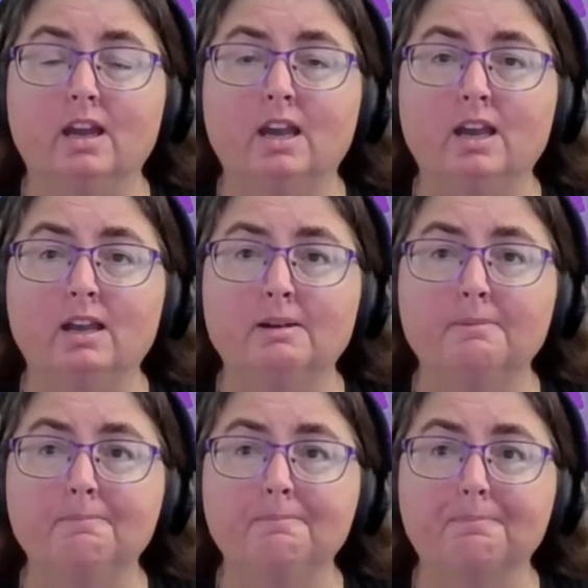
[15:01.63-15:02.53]

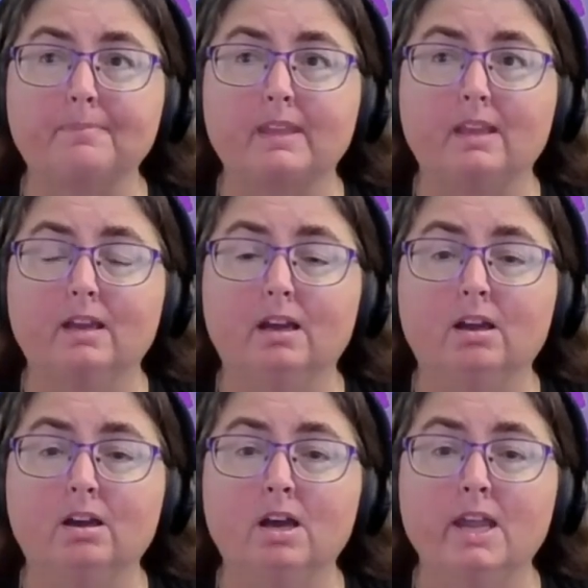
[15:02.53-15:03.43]
I
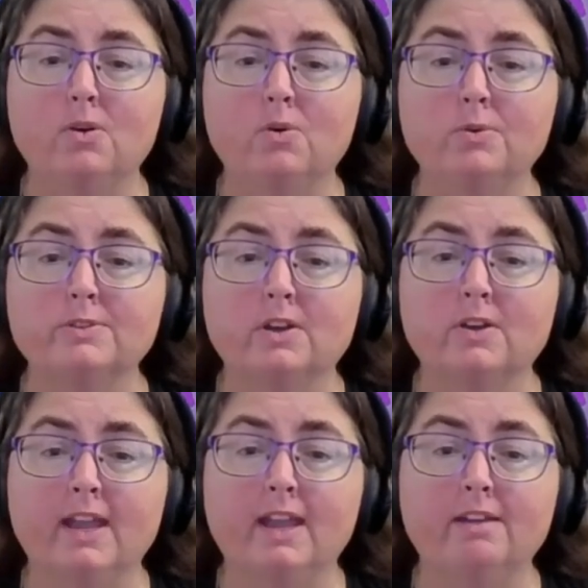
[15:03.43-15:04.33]

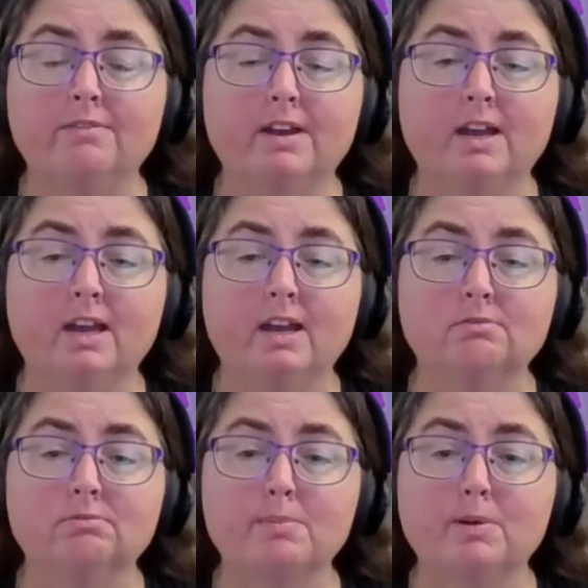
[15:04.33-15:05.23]
also have
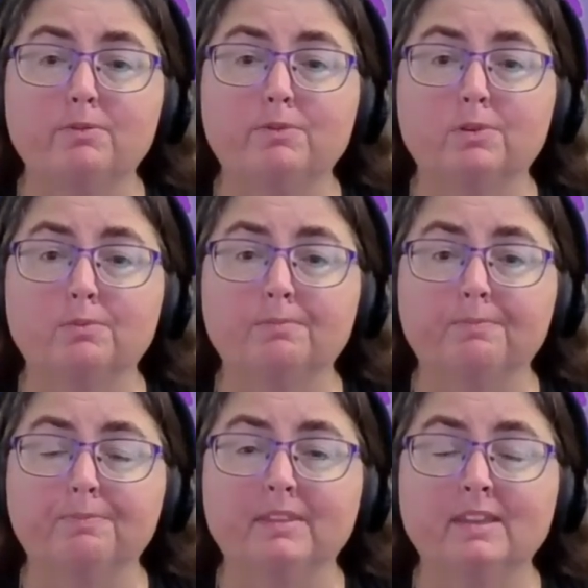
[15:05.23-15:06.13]
RoboForm
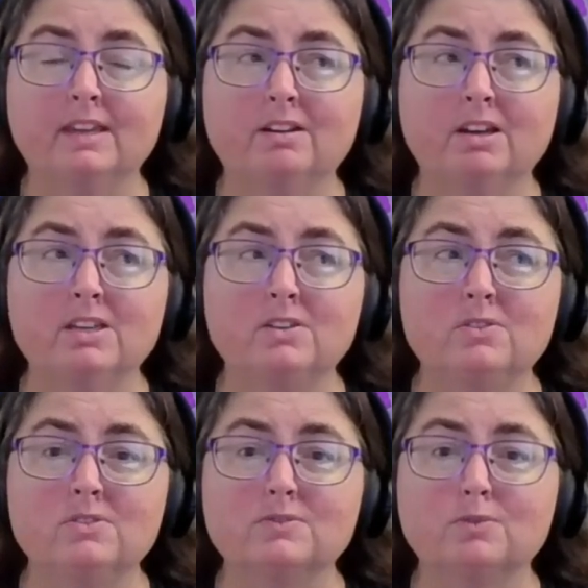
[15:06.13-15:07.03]
that I
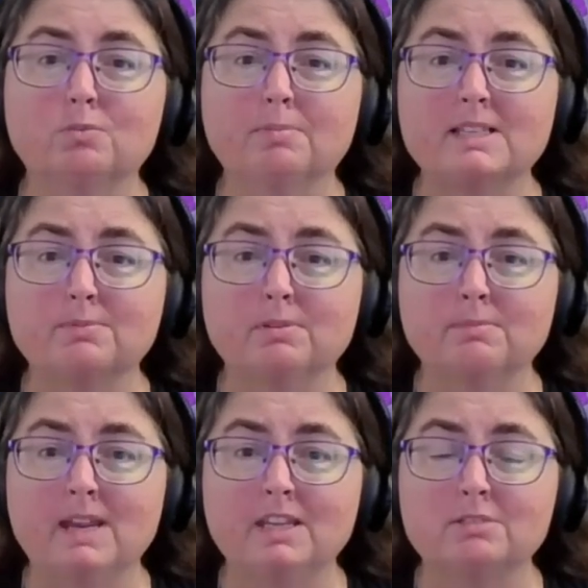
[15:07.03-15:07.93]
use for
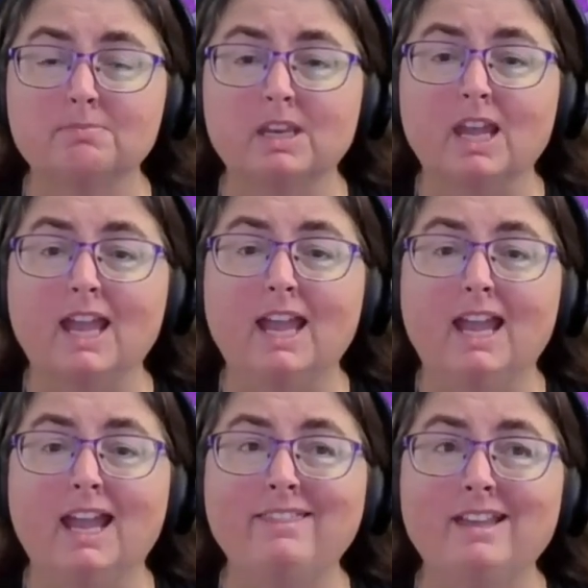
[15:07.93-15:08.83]
password management,
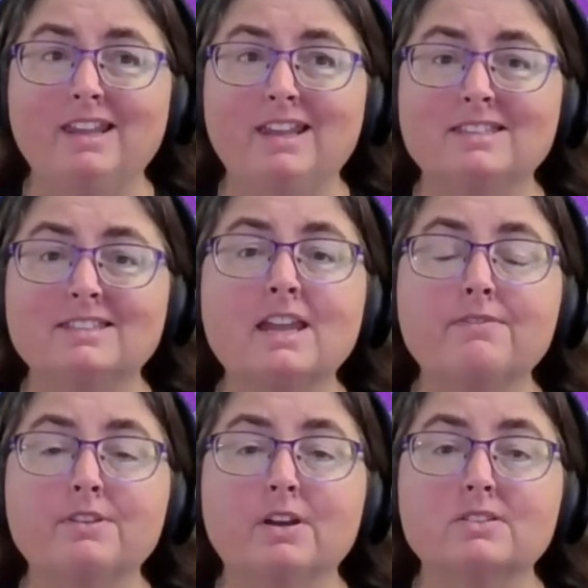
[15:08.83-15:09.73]
and that has
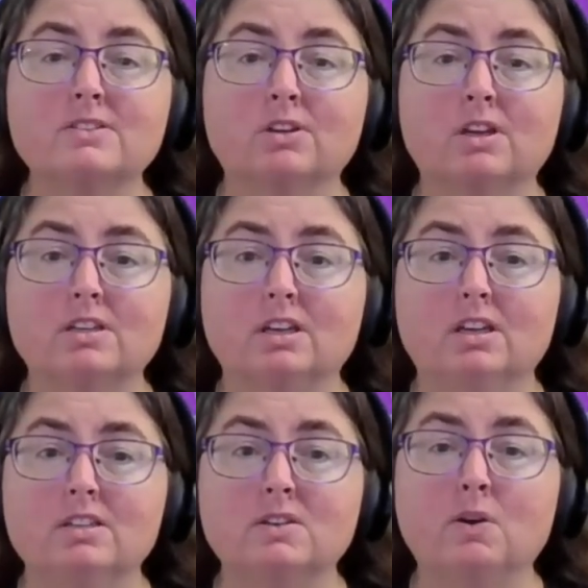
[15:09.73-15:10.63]
safe notes on it.
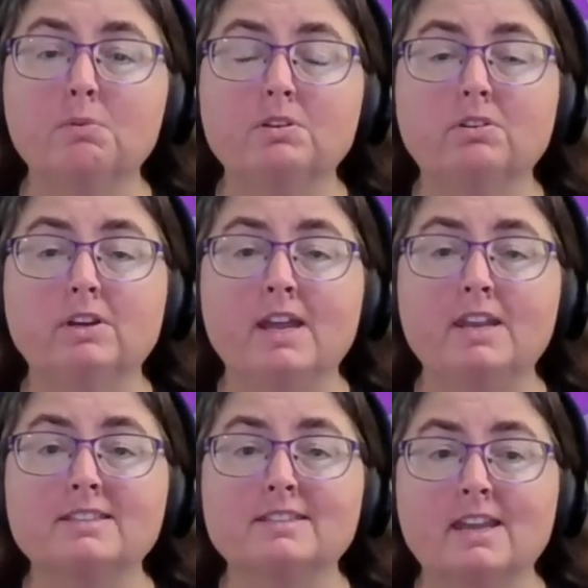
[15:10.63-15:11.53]
So I would
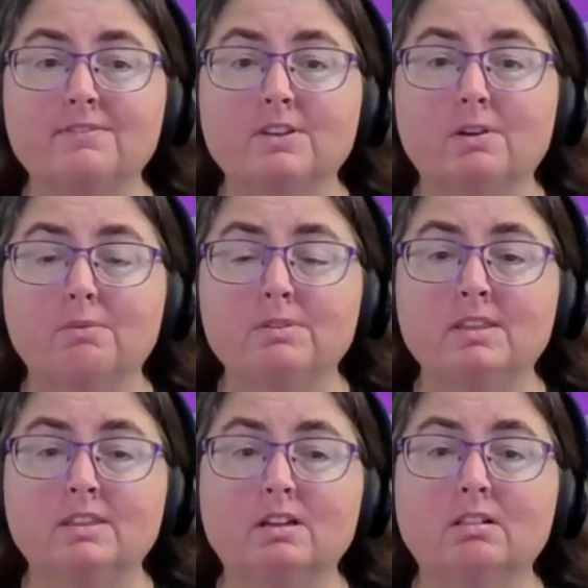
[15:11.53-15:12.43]
create a safe note
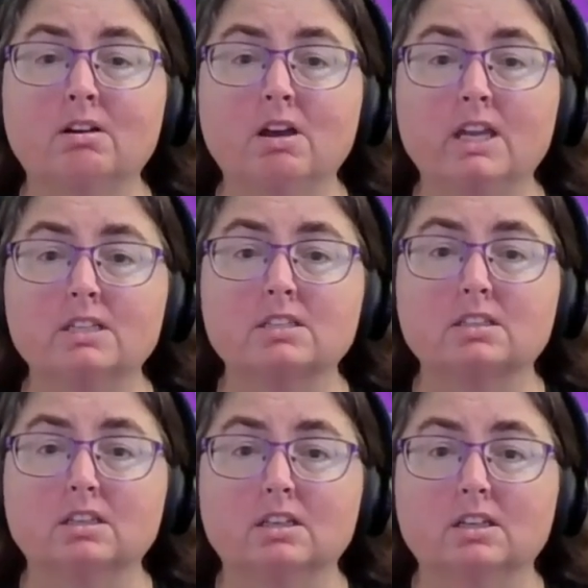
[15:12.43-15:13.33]
within the client